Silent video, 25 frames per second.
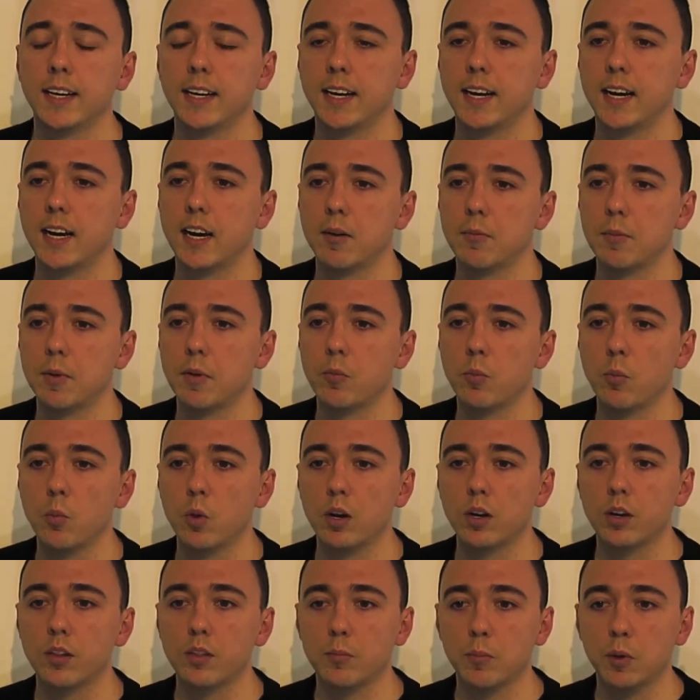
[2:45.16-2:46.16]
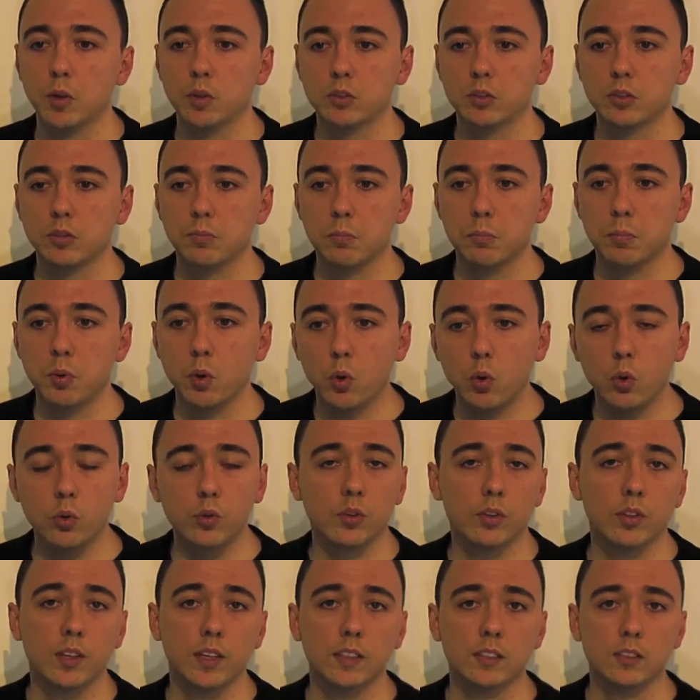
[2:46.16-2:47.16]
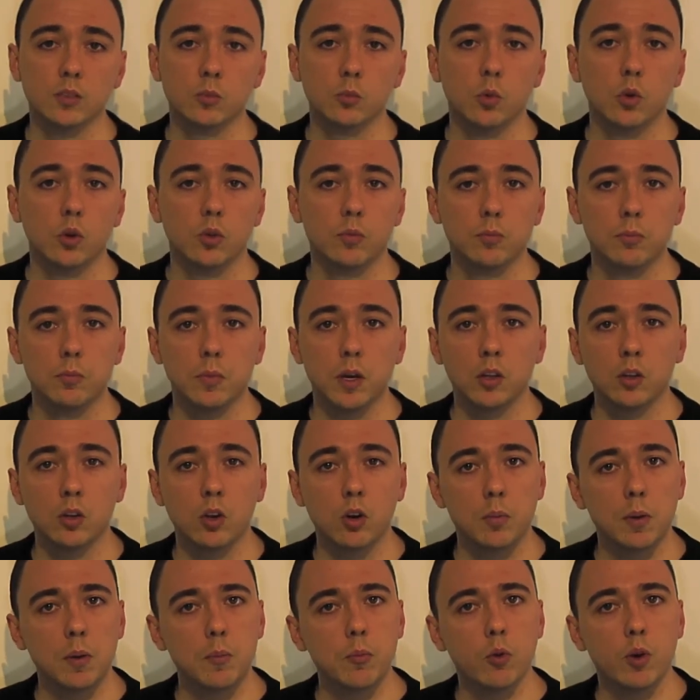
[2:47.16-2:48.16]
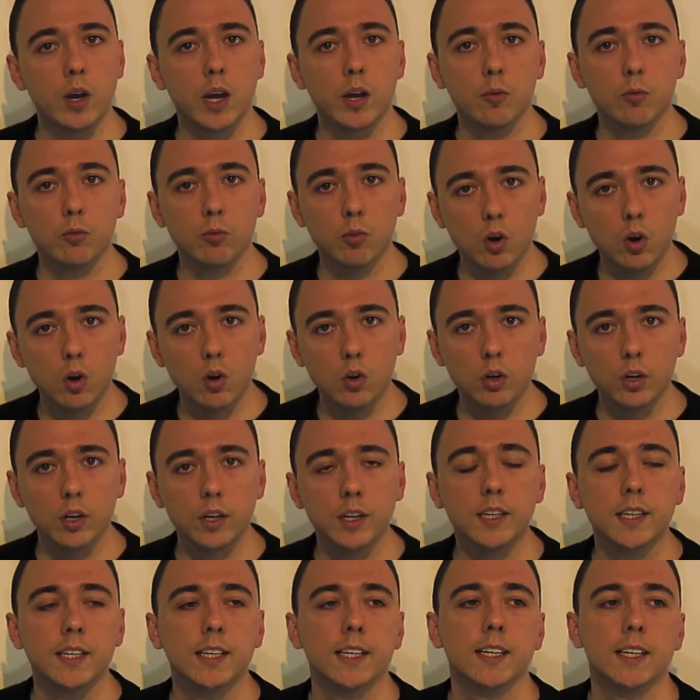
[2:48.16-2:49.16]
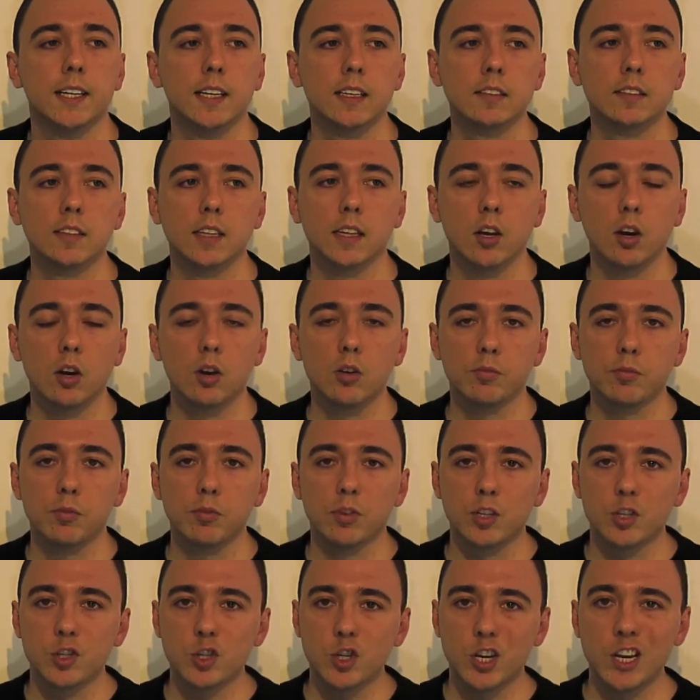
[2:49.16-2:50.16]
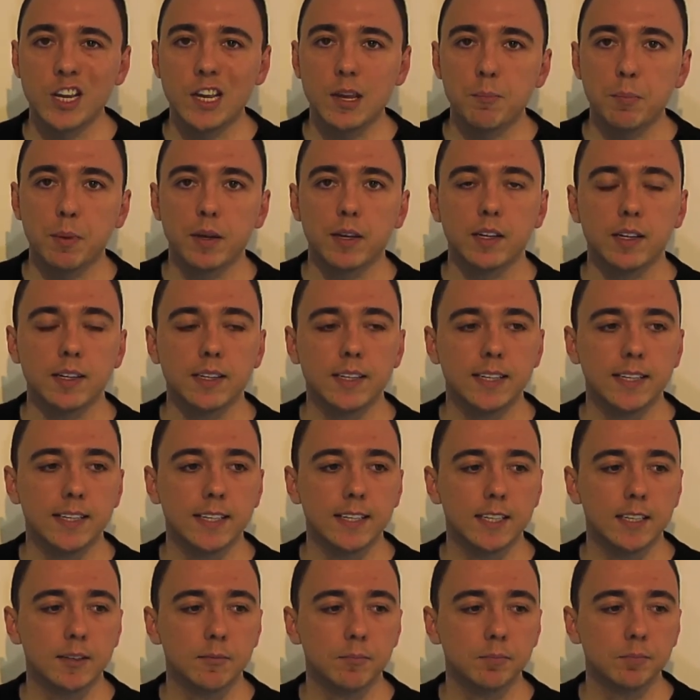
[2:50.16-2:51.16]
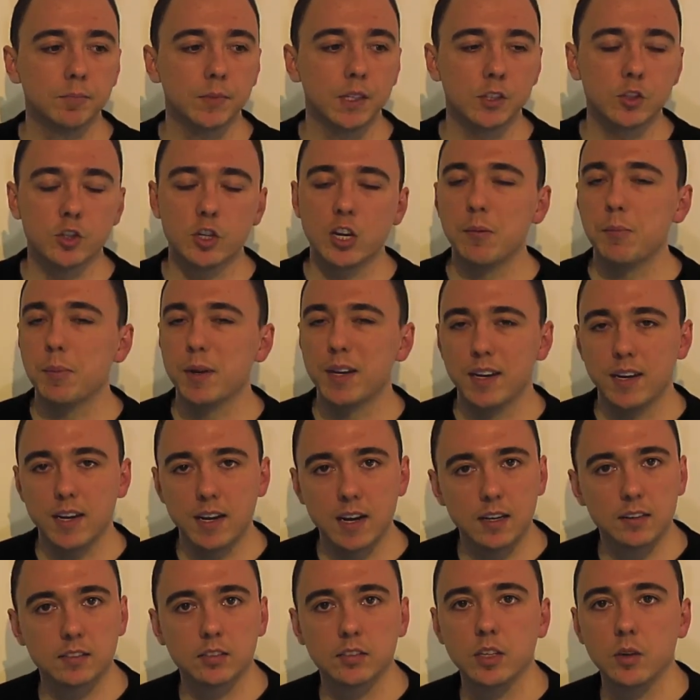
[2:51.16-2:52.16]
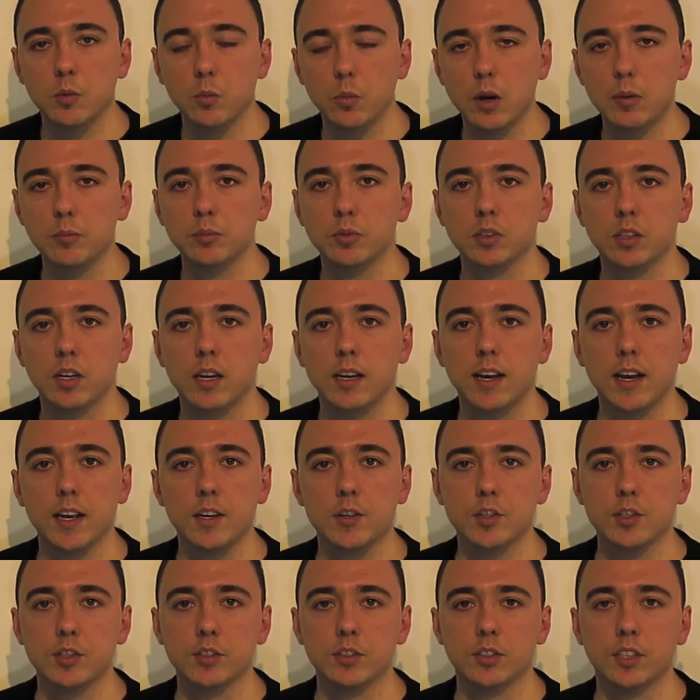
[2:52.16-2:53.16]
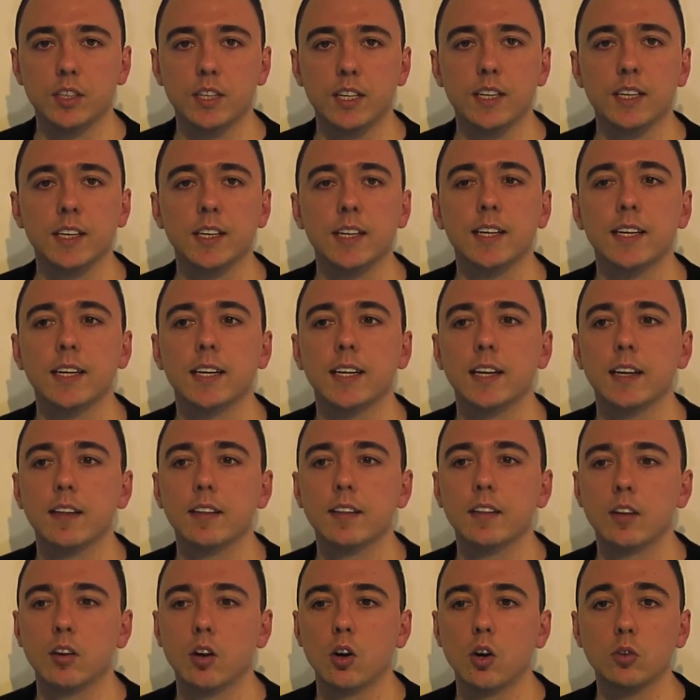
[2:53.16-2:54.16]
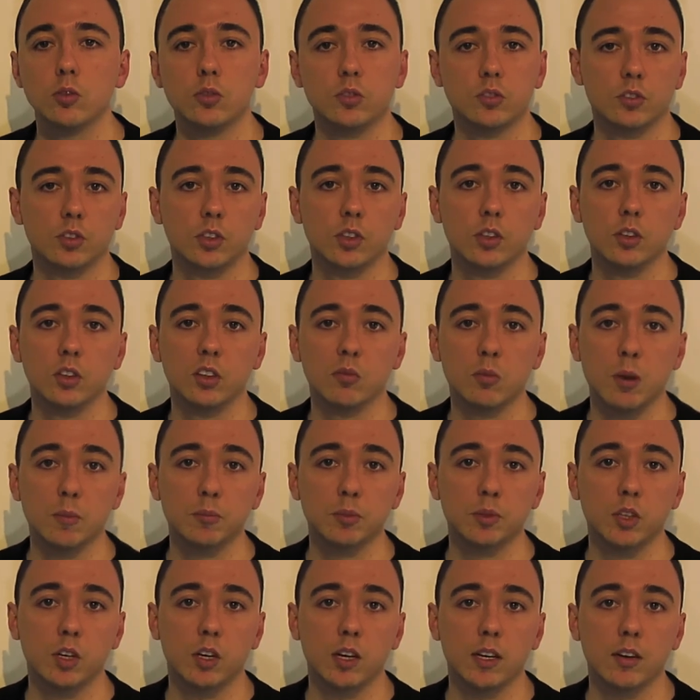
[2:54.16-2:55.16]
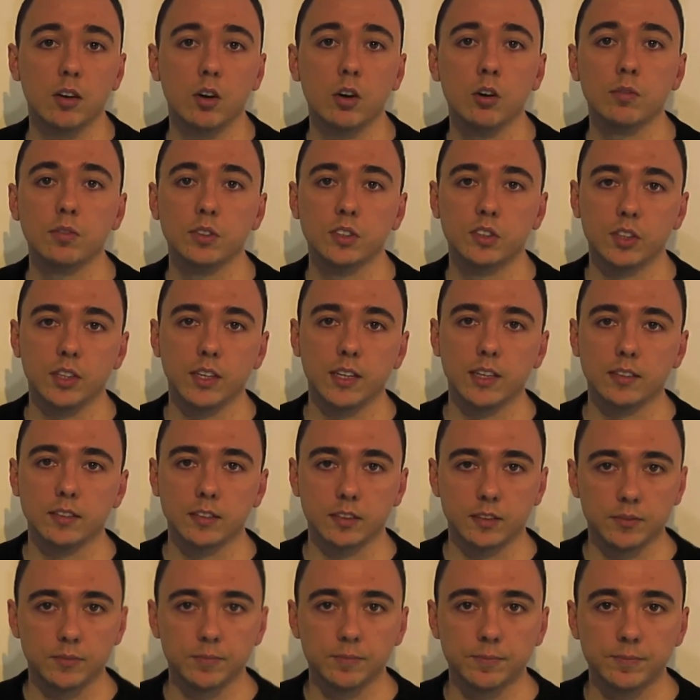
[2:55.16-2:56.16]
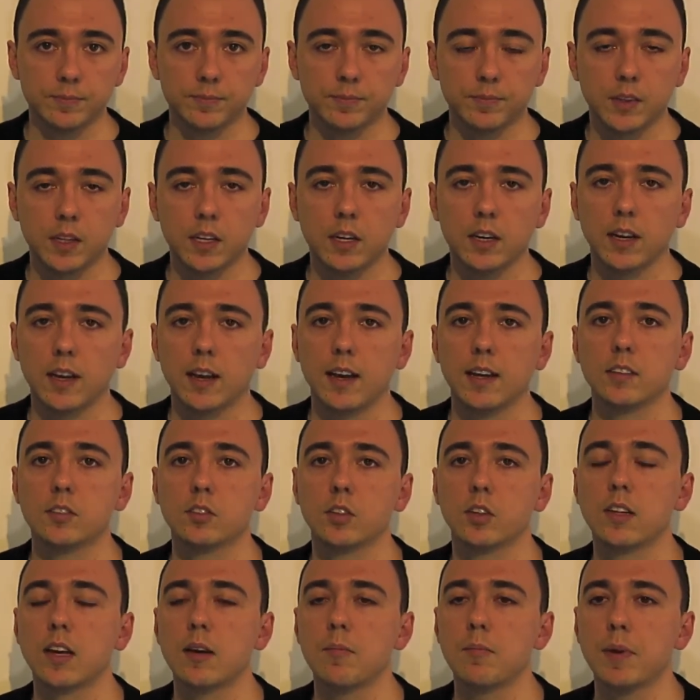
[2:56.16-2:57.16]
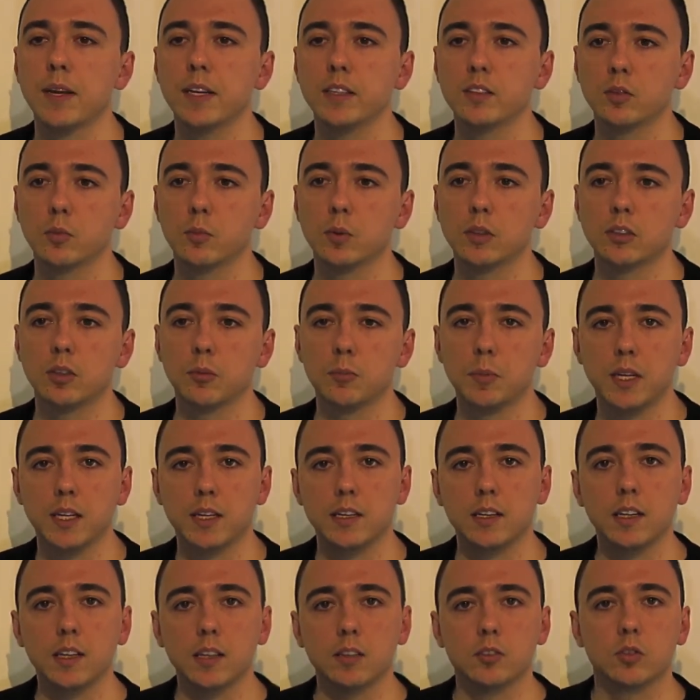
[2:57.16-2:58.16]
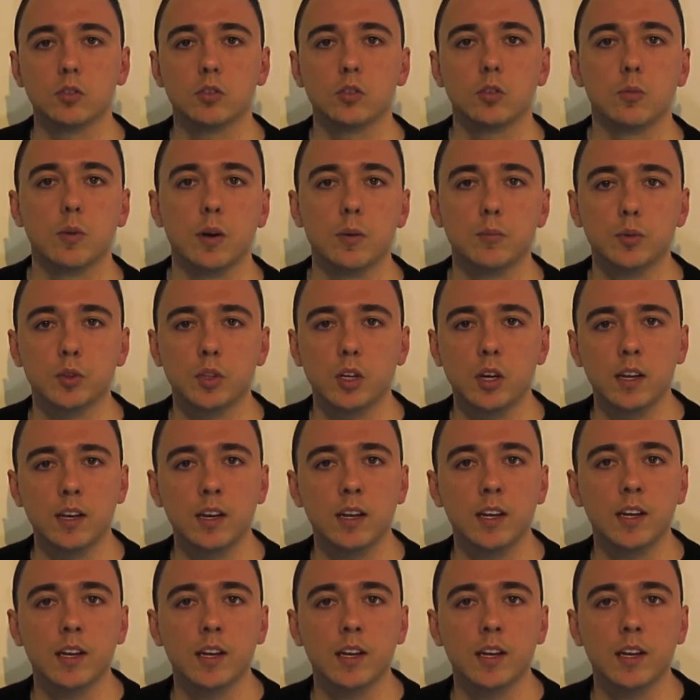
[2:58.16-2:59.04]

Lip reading: And one of the most important things, and what a lot of people get wrong, is they go for a cheap and nasty website agency that hosts the website overseas. Okay, so that means that when somebody clicks on your website,